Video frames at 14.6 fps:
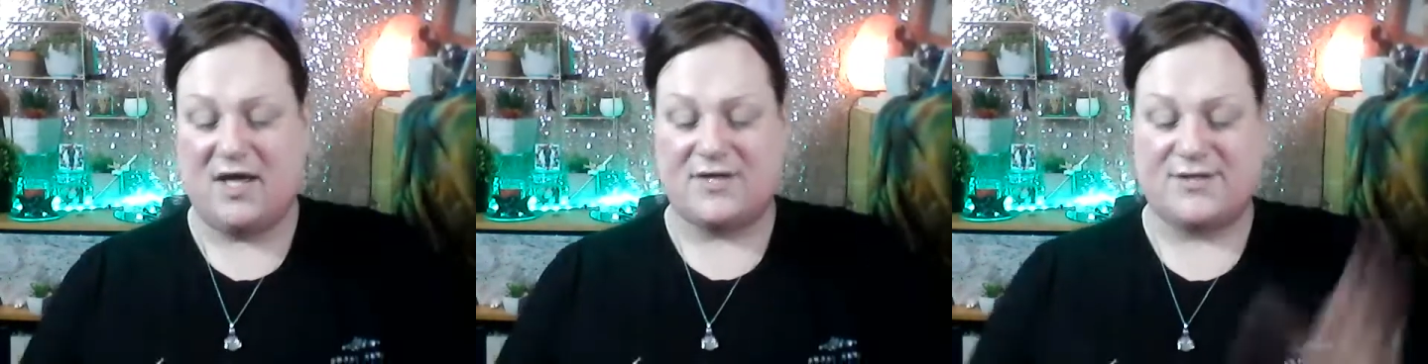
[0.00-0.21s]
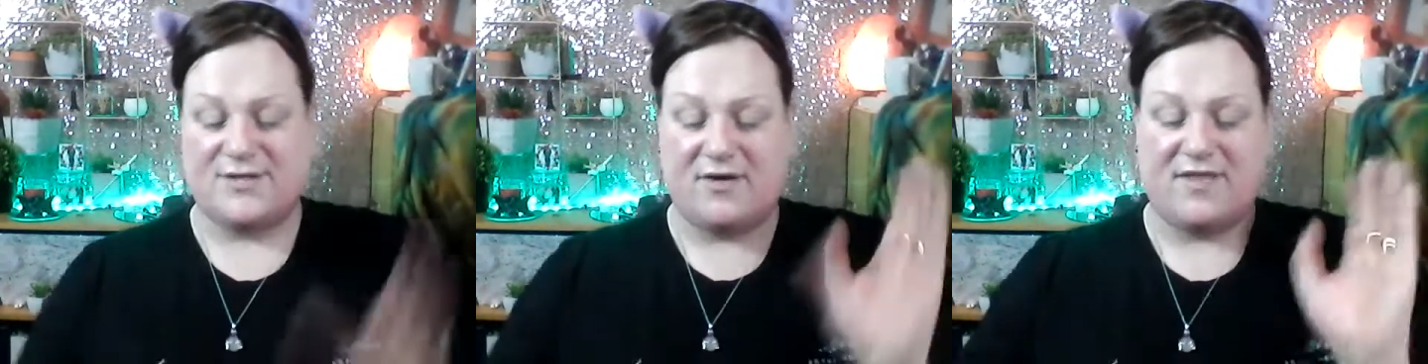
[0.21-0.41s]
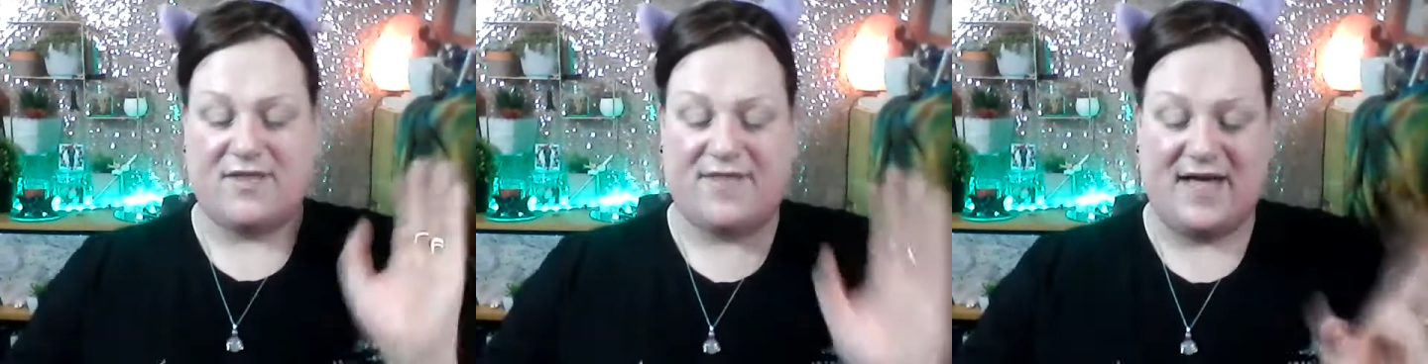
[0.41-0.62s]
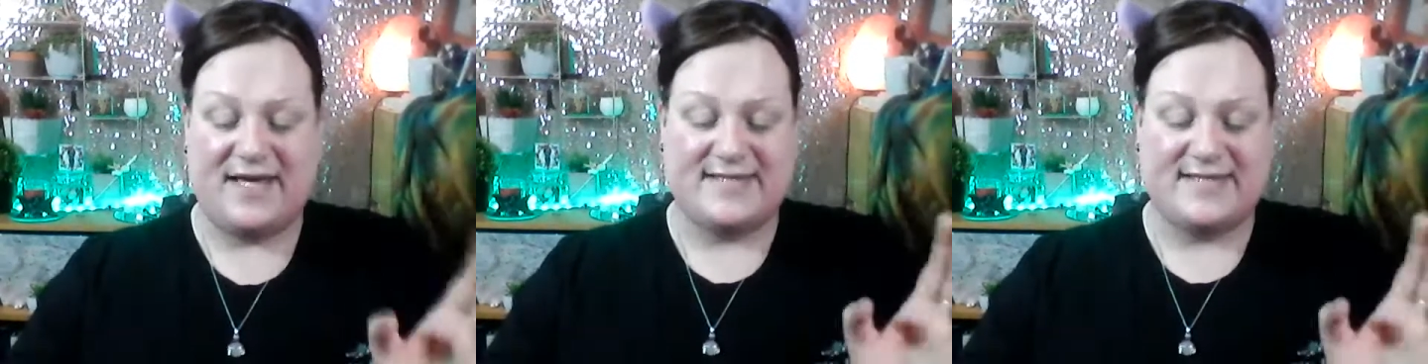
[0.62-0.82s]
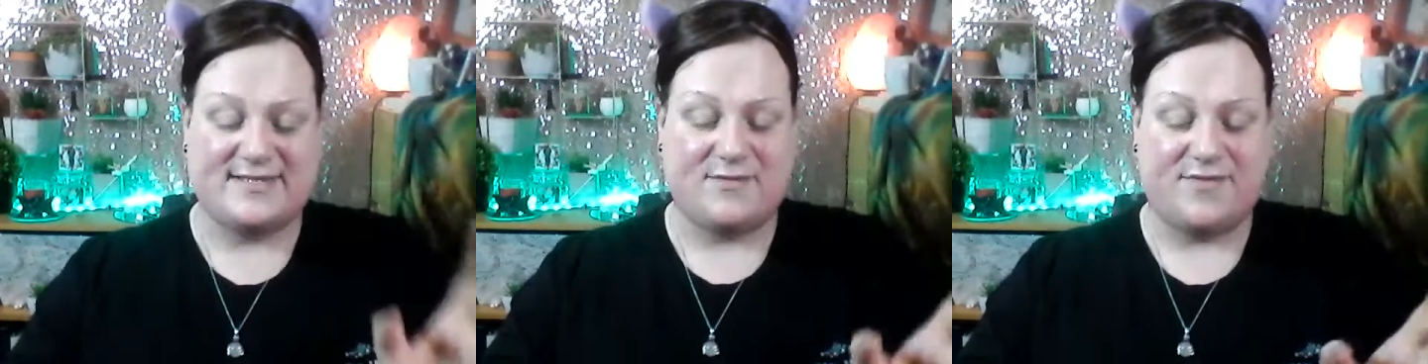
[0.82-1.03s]
So that
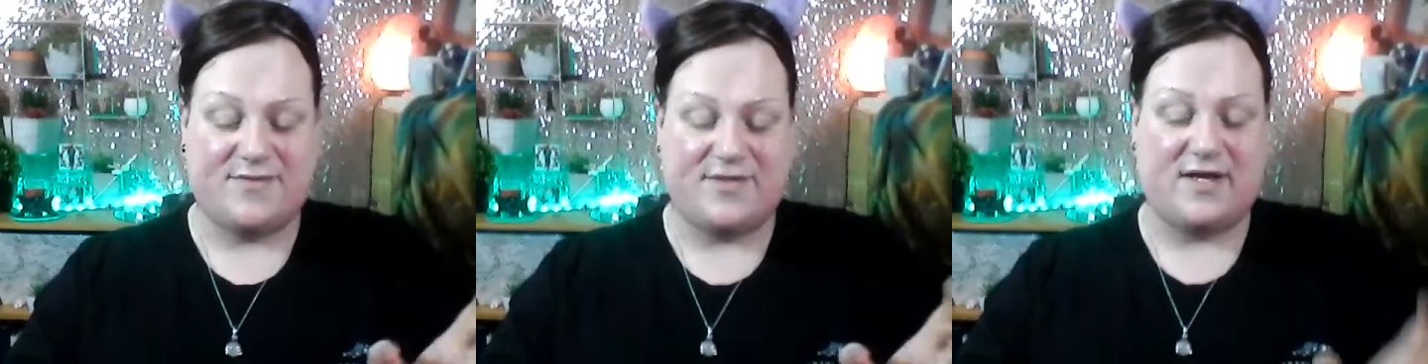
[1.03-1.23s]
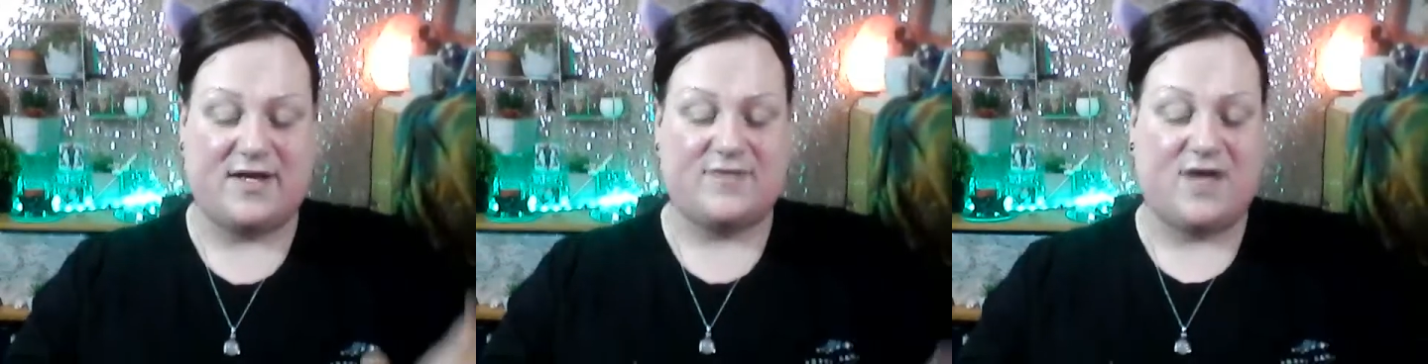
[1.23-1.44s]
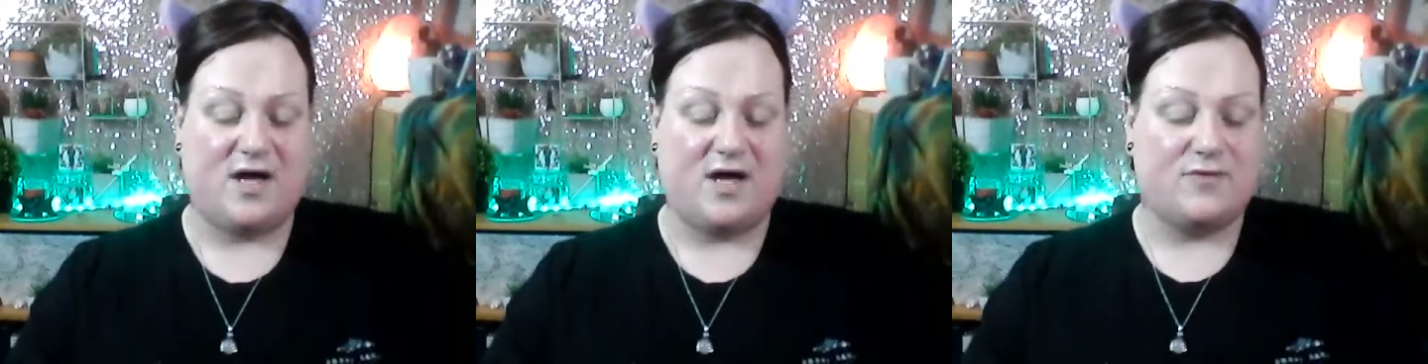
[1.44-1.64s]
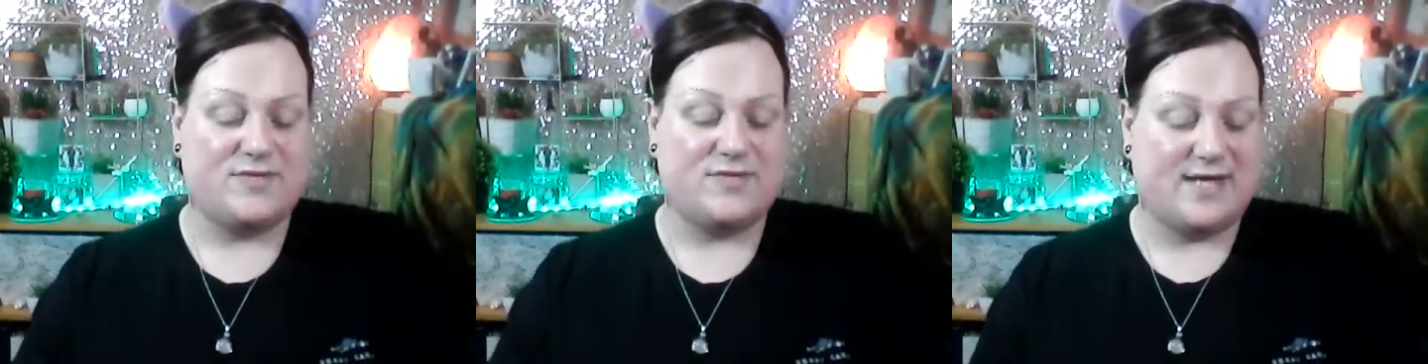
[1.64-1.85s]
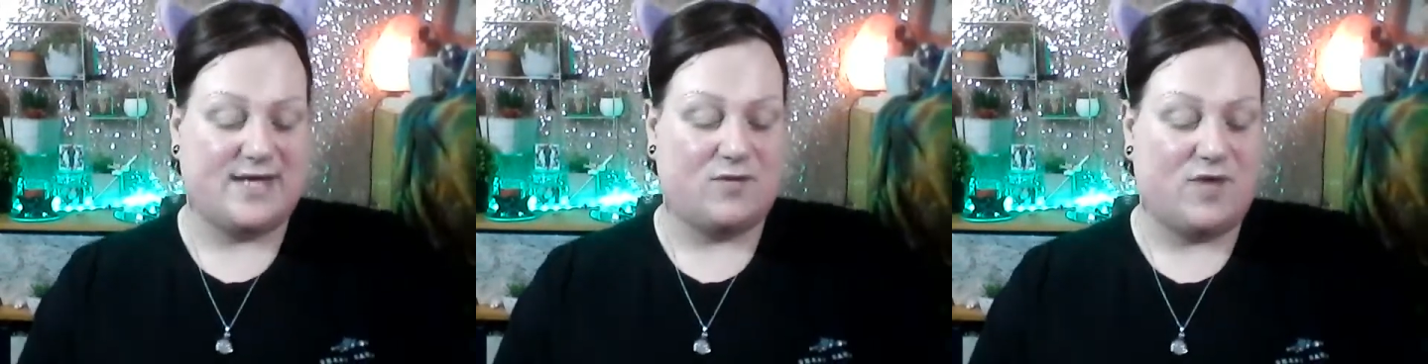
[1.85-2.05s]
is something that I would
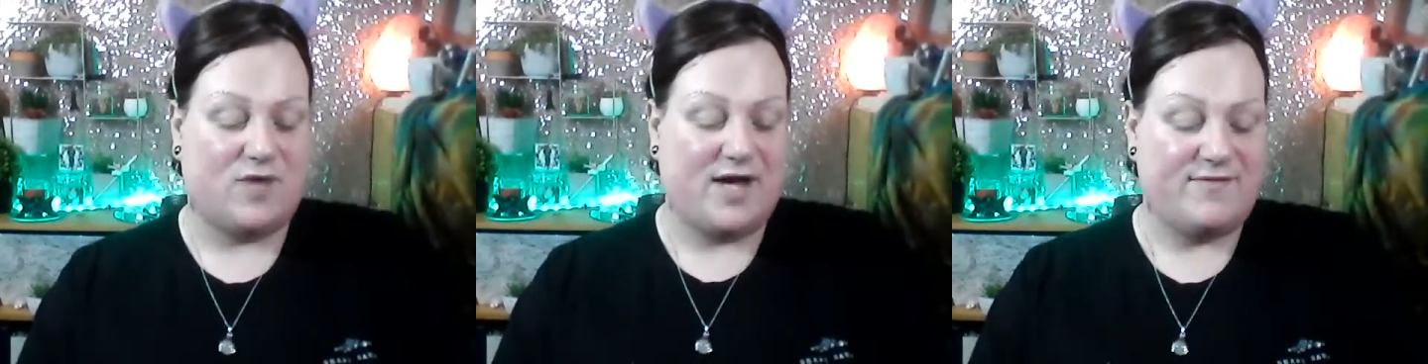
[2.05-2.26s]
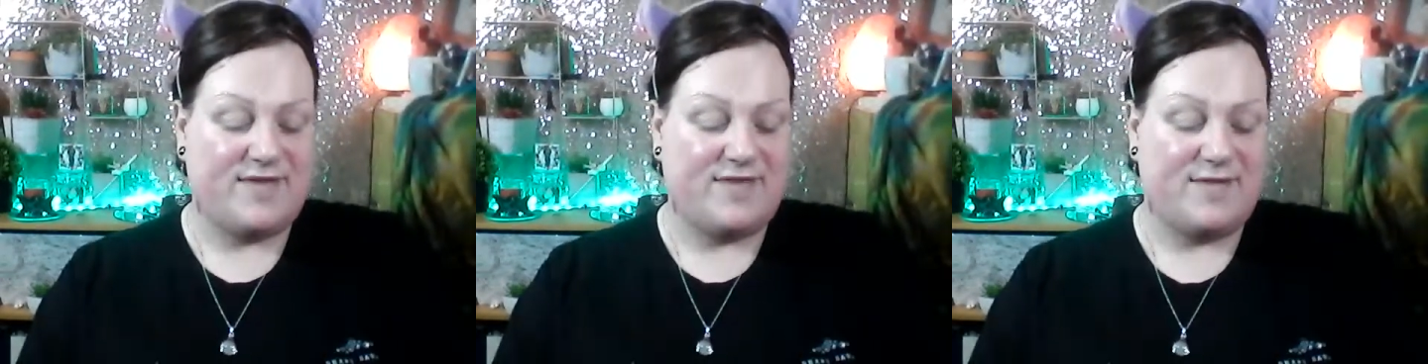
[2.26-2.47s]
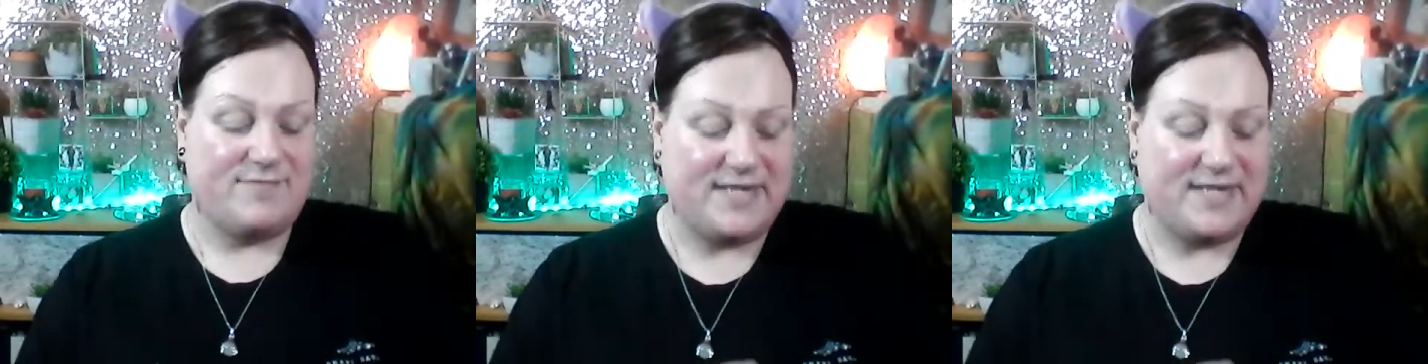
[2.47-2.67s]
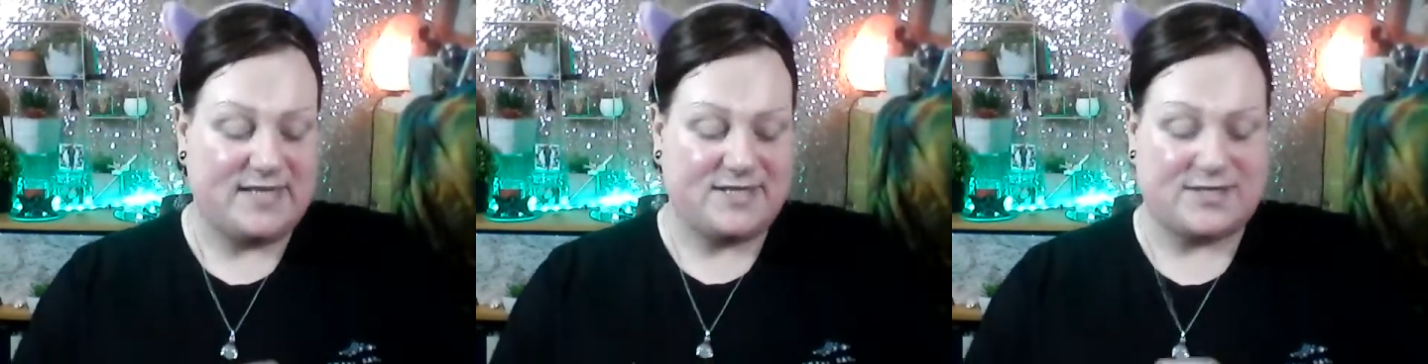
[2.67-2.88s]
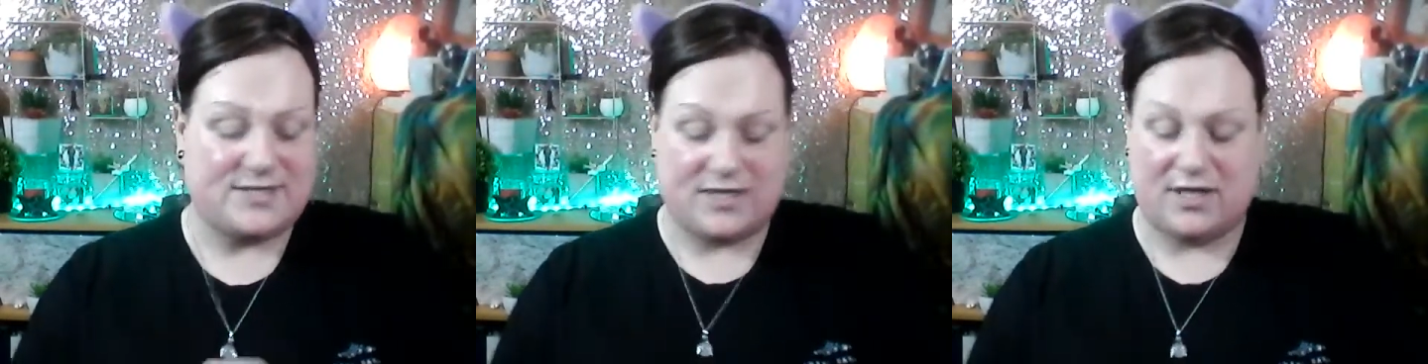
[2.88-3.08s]
say, whatever that
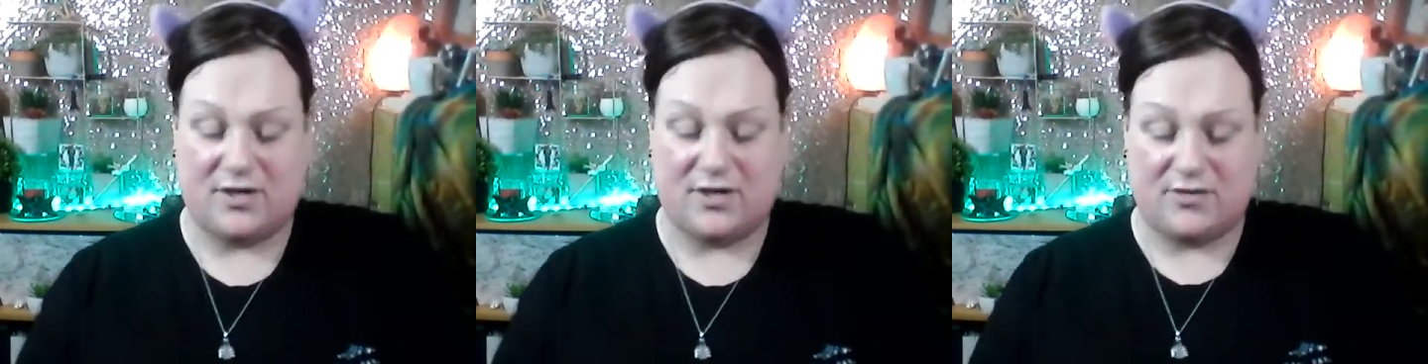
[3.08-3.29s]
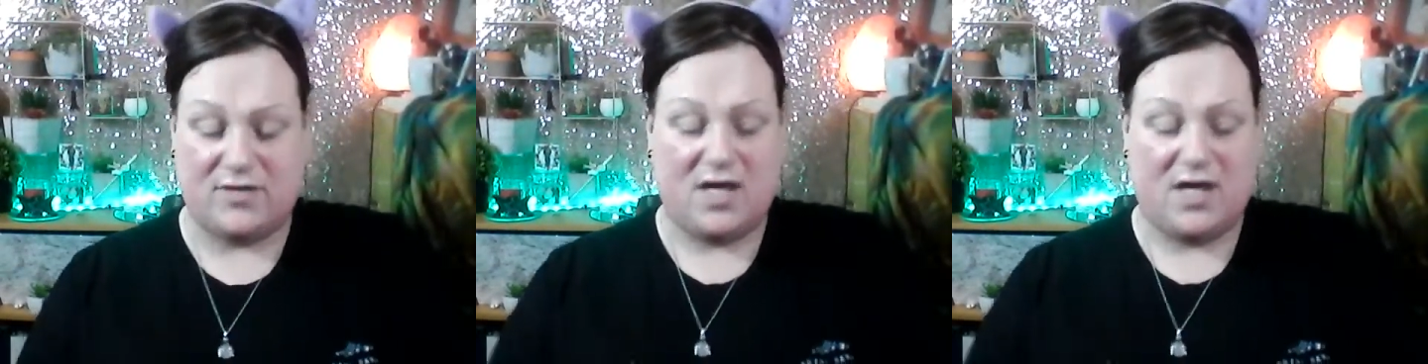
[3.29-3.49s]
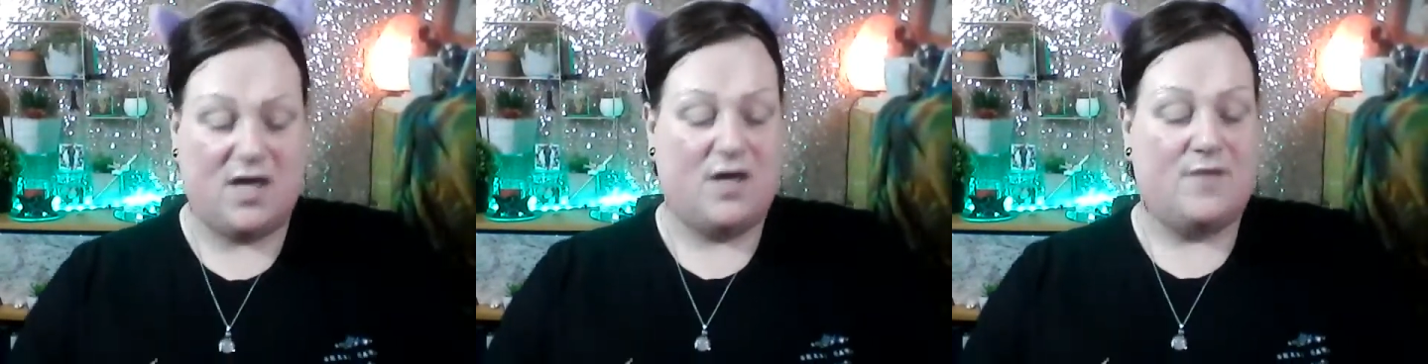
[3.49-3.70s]
means to you,